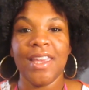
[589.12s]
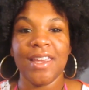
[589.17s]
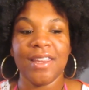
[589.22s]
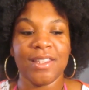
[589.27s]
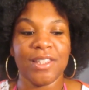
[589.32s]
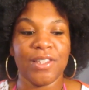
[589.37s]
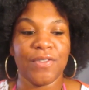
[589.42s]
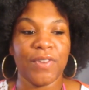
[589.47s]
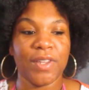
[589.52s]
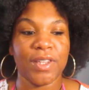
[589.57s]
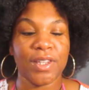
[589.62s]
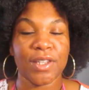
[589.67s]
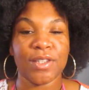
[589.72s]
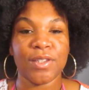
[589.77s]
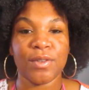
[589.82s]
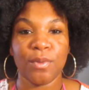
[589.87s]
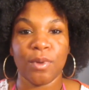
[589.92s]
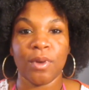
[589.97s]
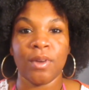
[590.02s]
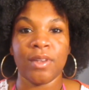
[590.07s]
because if it
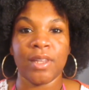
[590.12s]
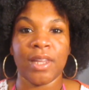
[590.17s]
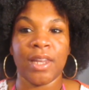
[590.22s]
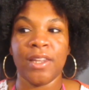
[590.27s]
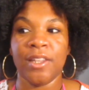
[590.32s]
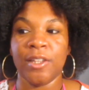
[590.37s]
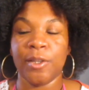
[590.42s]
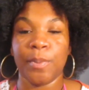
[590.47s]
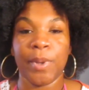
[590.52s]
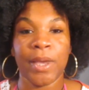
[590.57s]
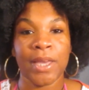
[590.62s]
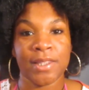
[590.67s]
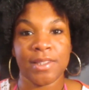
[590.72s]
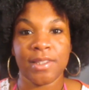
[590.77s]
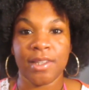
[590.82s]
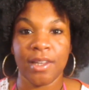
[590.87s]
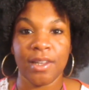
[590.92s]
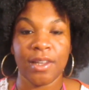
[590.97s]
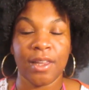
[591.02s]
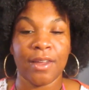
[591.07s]
doesn't work I need to pass
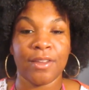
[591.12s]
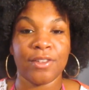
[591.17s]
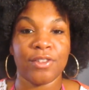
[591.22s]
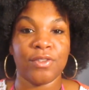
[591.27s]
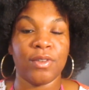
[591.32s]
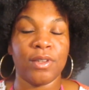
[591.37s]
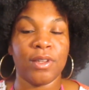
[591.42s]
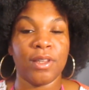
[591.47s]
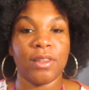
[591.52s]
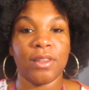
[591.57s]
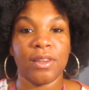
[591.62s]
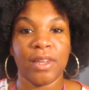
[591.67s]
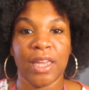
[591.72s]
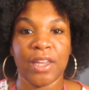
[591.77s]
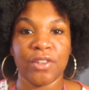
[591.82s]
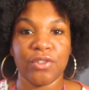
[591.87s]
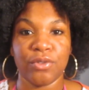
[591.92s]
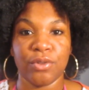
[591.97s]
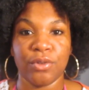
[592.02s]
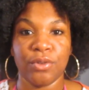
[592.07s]
it along to another
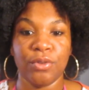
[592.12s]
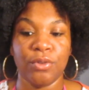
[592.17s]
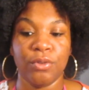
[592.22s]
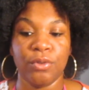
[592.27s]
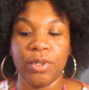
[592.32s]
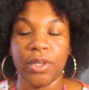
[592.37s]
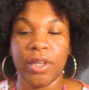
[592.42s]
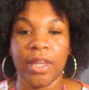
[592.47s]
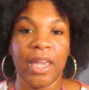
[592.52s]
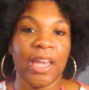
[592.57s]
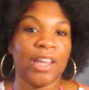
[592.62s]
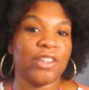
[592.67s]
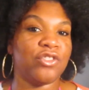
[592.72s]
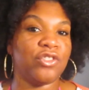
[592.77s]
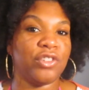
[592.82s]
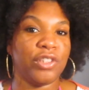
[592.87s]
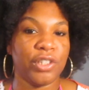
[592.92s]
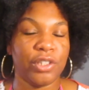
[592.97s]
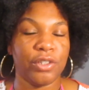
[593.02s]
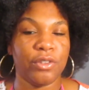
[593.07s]
natural who could
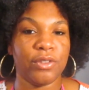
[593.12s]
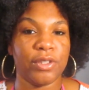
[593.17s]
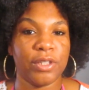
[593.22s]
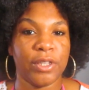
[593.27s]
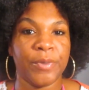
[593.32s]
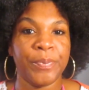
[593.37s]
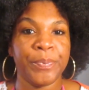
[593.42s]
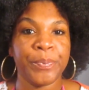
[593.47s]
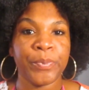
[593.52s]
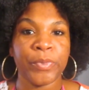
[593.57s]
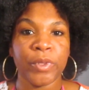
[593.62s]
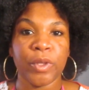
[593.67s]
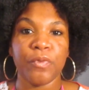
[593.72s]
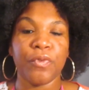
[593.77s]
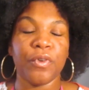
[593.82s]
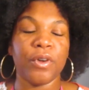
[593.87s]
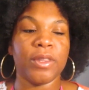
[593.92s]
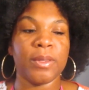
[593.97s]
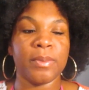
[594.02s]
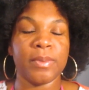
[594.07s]
actually use it
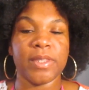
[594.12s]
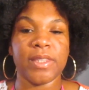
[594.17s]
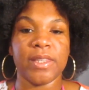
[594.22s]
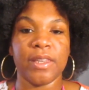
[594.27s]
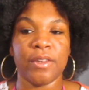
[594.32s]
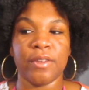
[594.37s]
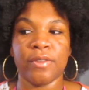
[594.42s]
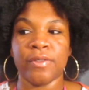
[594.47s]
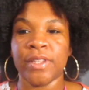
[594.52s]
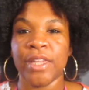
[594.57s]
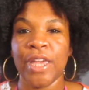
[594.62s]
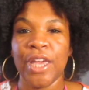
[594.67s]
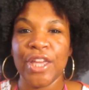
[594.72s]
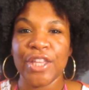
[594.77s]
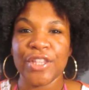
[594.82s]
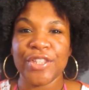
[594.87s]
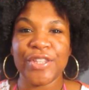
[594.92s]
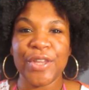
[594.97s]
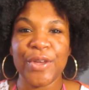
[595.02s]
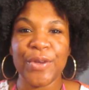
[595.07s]
for themselves
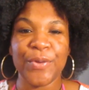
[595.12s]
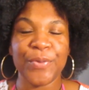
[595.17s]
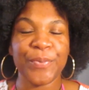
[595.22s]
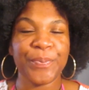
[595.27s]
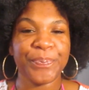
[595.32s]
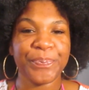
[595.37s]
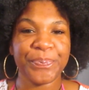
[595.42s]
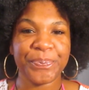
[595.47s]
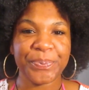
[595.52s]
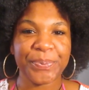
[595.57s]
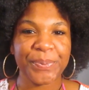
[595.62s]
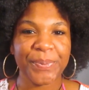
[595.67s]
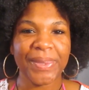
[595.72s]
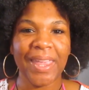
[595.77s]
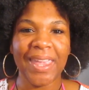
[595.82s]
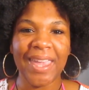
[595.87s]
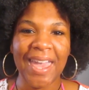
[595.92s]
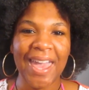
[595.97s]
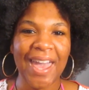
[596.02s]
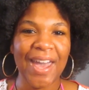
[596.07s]
so
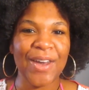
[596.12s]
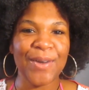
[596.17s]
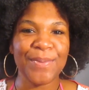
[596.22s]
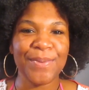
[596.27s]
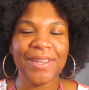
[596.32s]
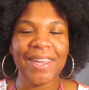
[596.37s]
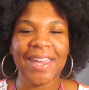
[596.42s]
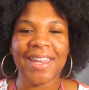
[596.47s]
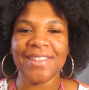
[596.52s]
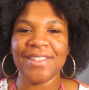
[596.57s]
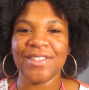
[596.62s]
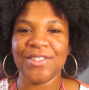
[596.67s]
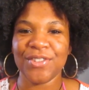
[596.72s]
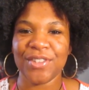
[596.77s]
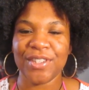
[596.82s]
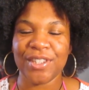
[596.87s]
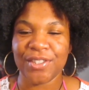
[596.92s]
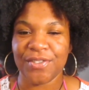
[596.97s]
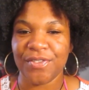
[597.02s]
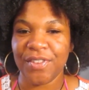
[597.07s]
I hope you guys
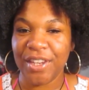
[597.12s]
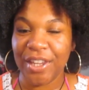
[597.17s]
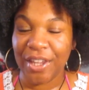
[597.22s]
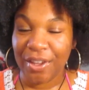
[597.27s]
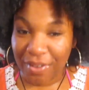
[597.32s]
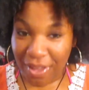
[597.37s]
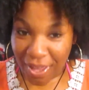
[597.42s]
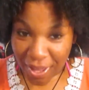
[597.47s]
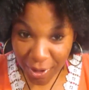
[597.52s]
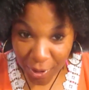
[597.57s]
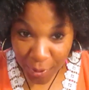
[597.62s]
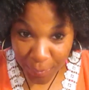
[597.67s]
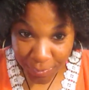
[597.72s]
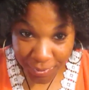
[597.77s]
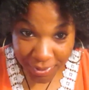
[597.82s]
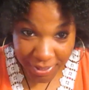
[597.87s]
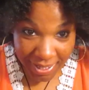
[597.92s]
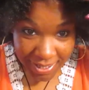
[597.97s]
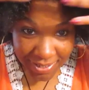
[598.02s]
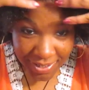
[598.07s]
enjoyed this video. I hope
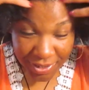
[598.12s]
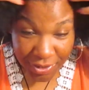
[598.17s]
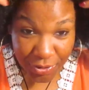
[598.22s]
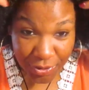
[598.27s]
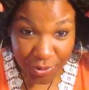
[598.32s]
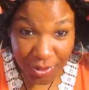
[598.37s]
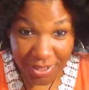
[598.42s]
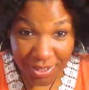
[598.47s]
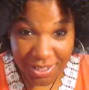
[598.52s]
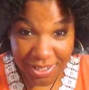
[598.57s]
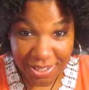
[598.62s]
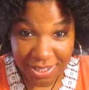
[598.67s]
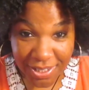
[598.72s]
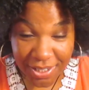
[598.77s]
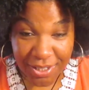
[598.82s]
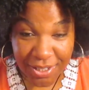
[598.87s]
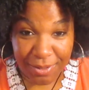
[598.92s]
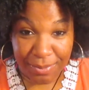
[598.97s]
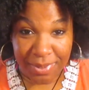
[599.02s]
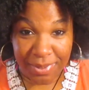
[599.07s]
you guys enjoyed this
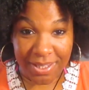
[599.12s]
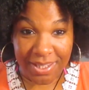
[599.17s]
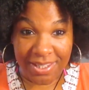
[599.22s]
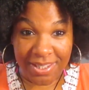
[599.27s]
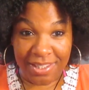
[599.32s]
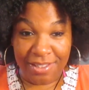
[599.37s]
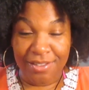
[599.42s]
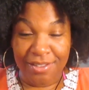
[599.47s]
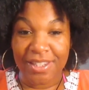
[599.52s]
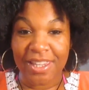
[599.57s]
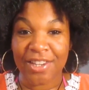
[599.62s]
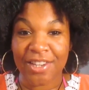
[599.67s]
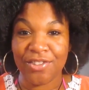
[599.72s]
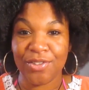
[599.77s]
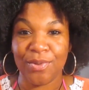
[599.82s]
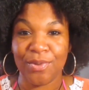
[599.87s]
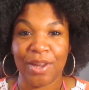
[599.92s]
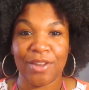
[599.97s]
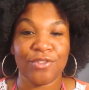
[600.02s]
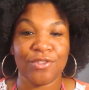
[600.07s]
look because this was
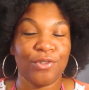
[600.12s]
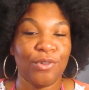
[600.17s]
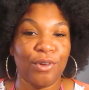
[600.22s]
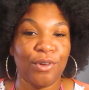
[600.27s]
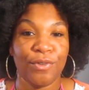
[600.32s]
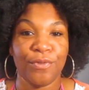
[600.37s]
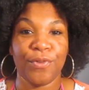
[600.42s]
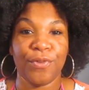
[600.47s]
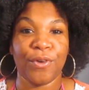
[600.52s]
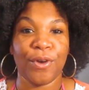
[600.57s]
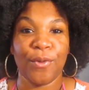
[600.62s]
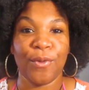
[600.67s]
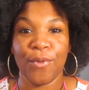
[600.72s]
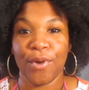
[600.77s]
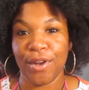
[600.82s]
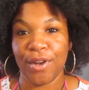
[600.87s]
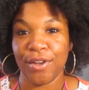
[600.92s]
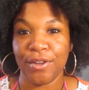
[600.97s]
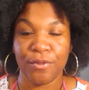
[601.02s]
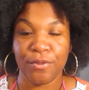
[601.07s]
actually what I was going for. I
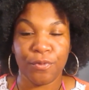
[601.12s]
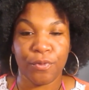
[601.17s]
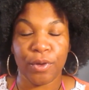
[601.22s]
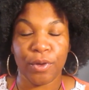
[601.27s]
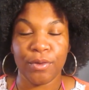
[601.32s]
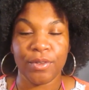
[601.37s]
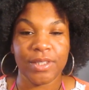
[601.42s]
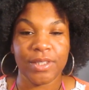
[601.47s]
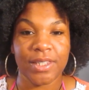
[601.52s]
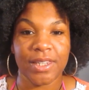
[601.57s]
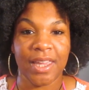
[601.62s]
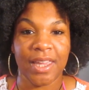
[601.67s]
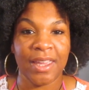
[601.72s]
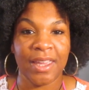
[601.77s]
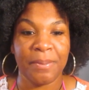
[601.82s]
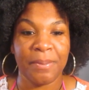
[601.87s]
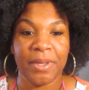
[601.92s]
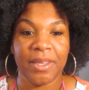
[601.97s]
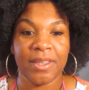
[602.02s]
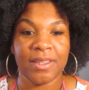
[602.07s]
wanted the fro
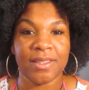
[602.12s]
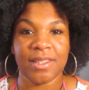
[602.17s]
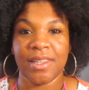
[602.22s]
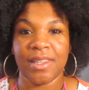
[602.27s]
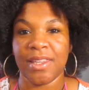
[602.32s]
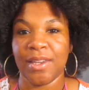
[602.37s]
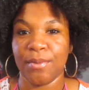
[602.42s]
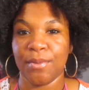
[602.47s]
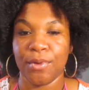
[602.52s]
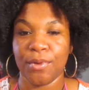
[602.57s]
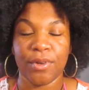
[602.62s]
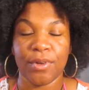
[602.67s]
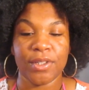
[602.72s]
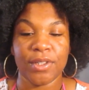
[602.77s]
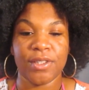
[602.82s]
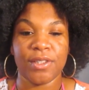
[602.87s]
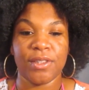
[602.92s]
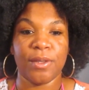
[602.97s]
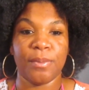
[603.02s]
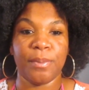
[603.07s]
today because again, we're going
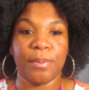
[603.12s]
to the